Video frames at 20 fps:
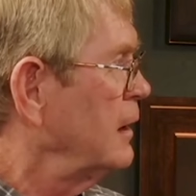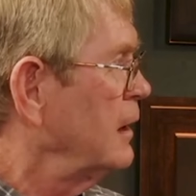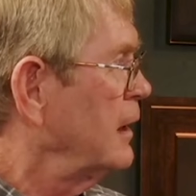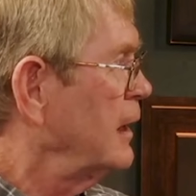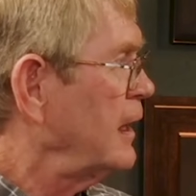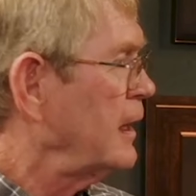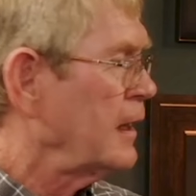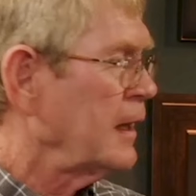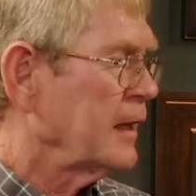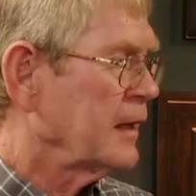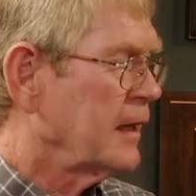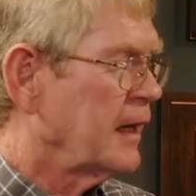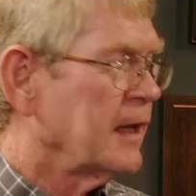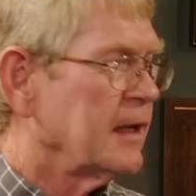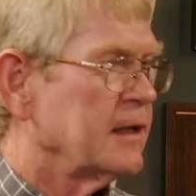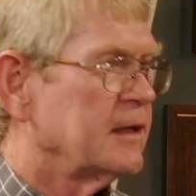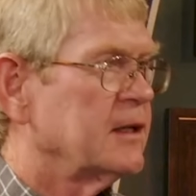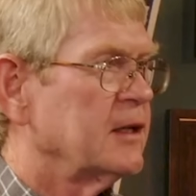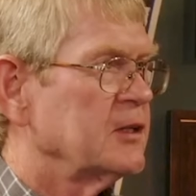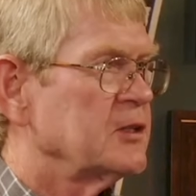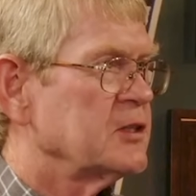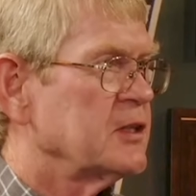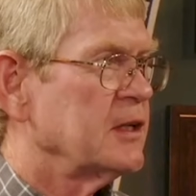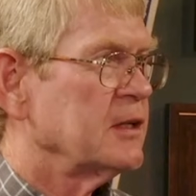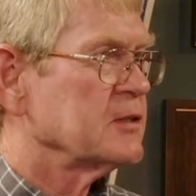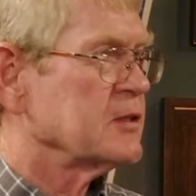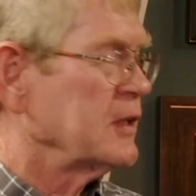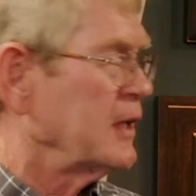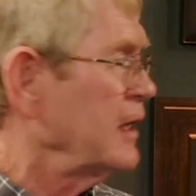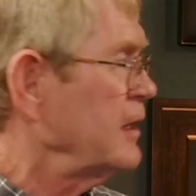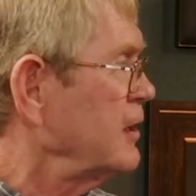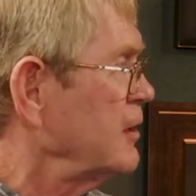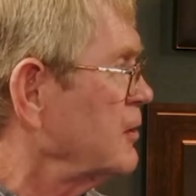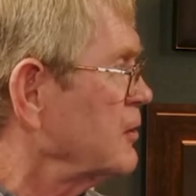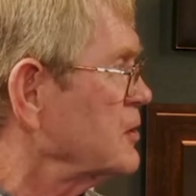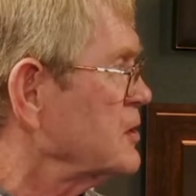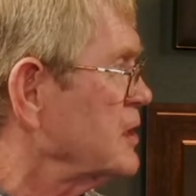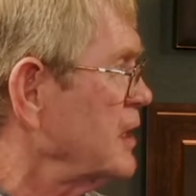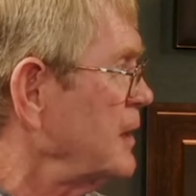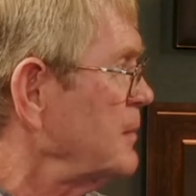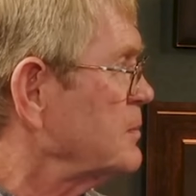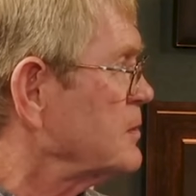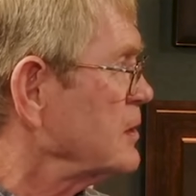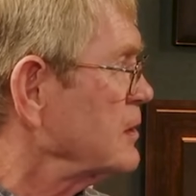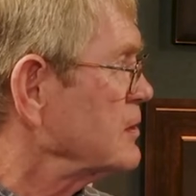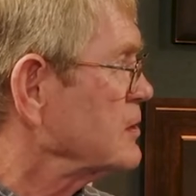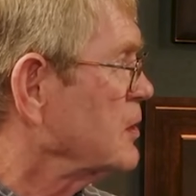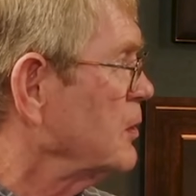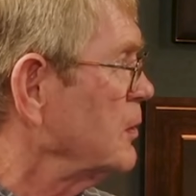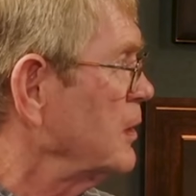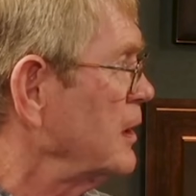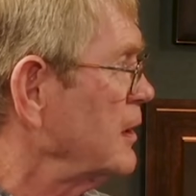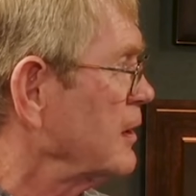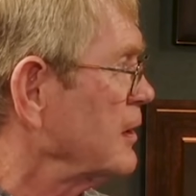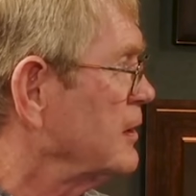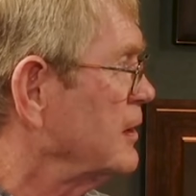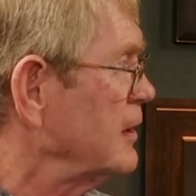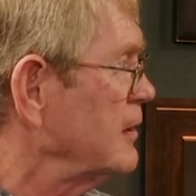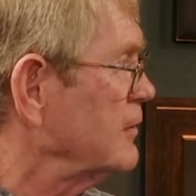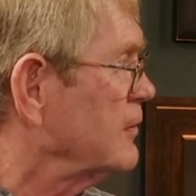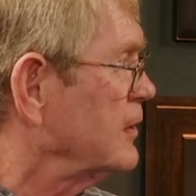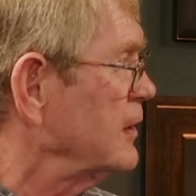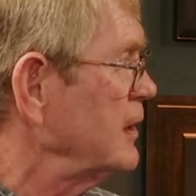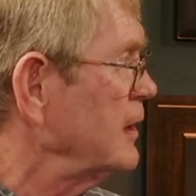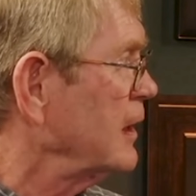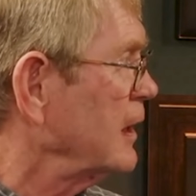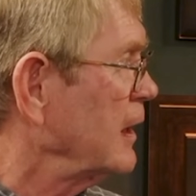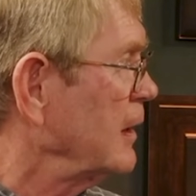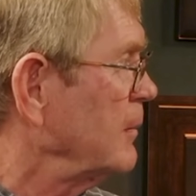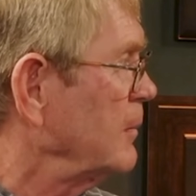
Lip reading: He had like 9 touchdowns and 8 interceptions going into the Tennessee game.